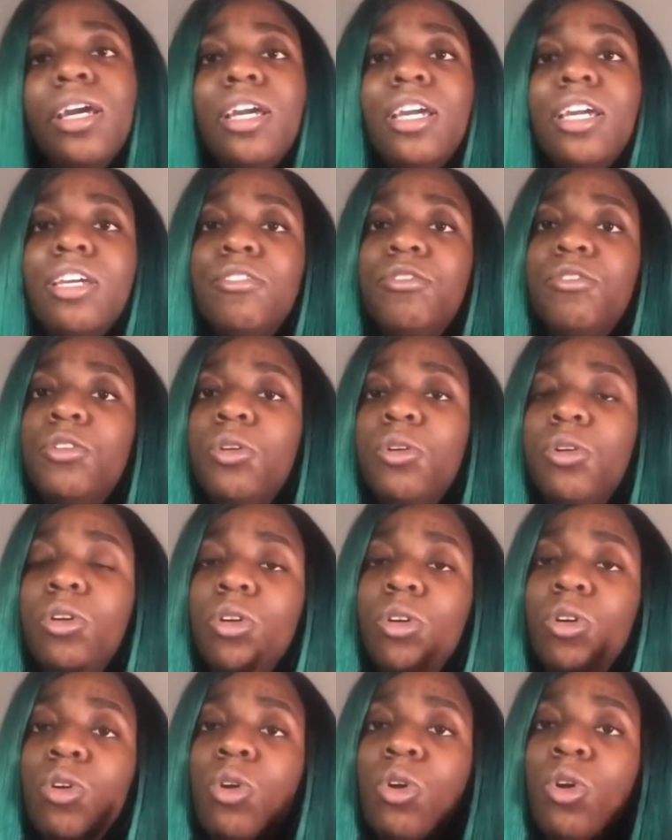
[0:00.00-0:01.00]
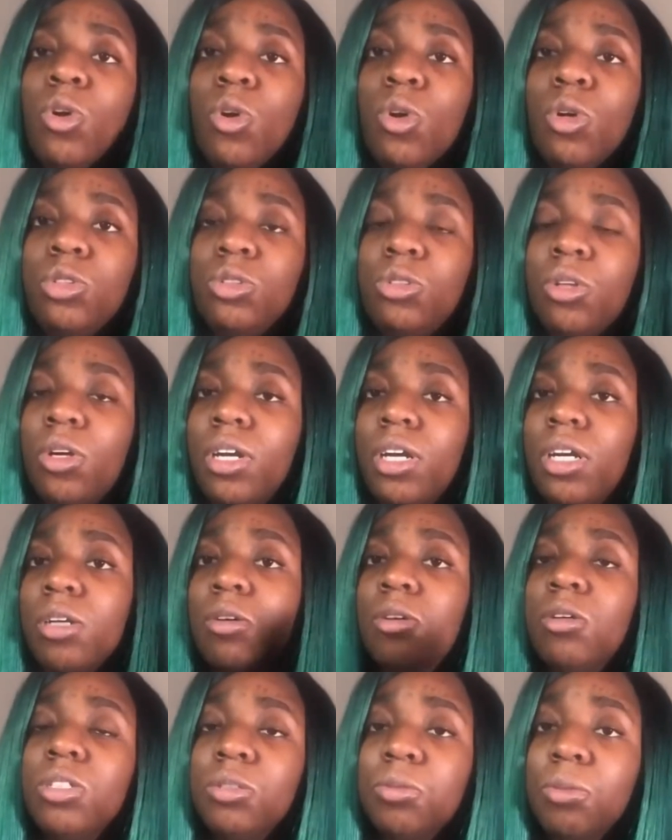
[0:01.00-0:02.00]
If you're stronger at
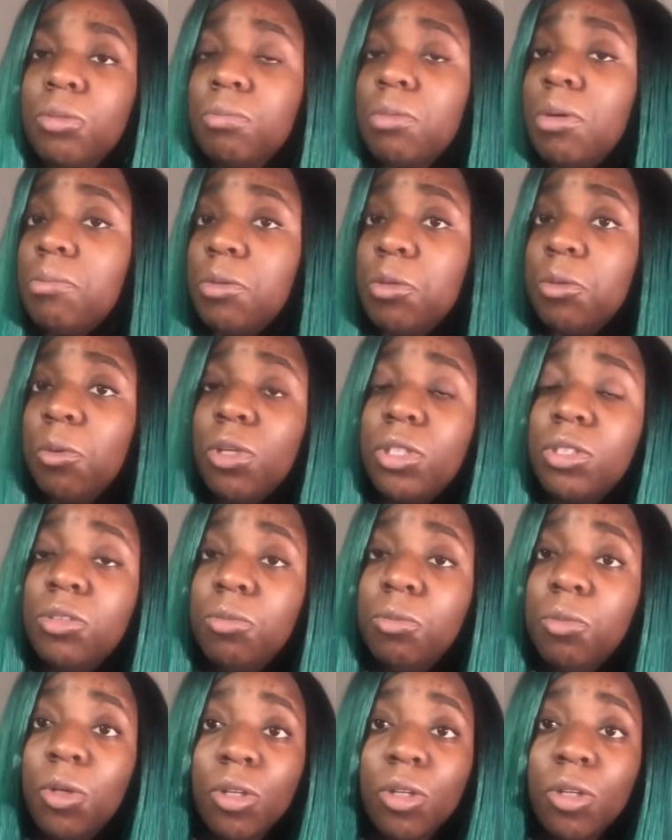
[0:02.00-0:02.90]
coursework, maybe you want to do more